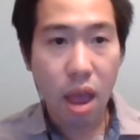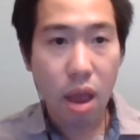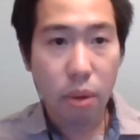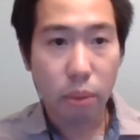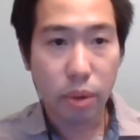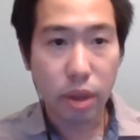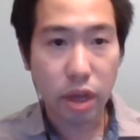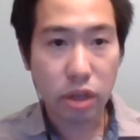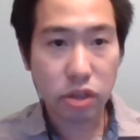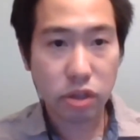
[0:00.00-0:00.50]

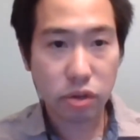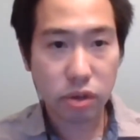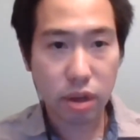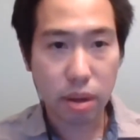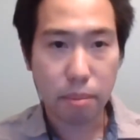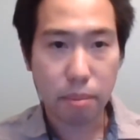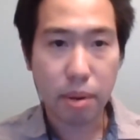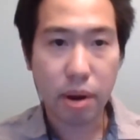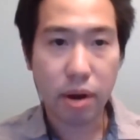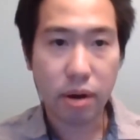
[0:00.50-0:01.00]
We also
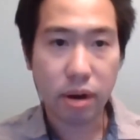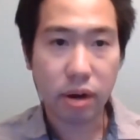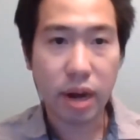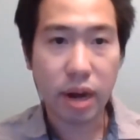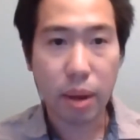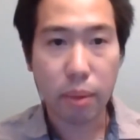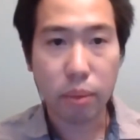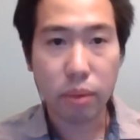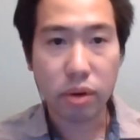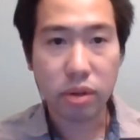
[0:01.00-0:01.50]
compared our
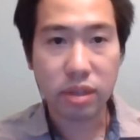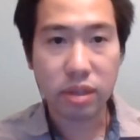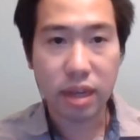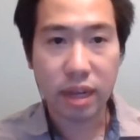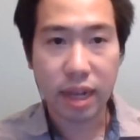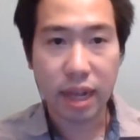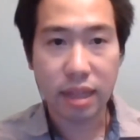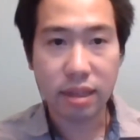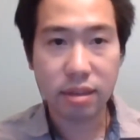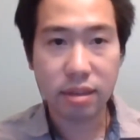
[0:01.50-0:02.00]
networks
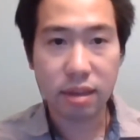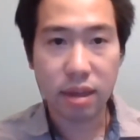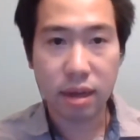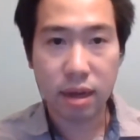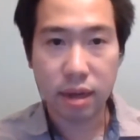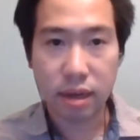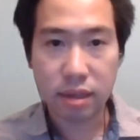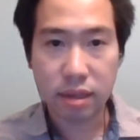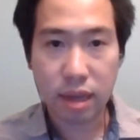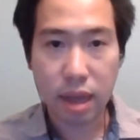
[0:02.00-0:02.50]
against
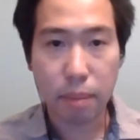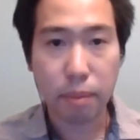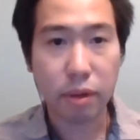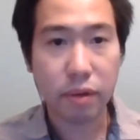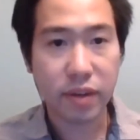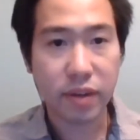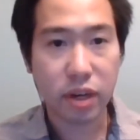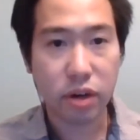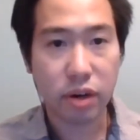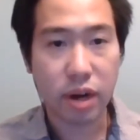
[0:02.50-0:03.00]
a couple
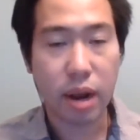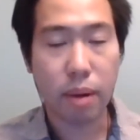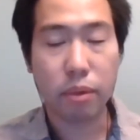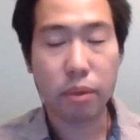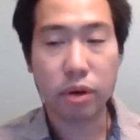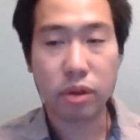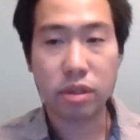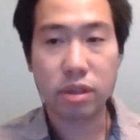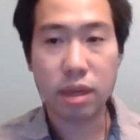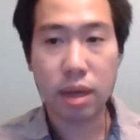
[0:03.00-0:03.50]
of other
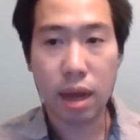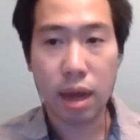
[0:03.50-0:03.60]
networks,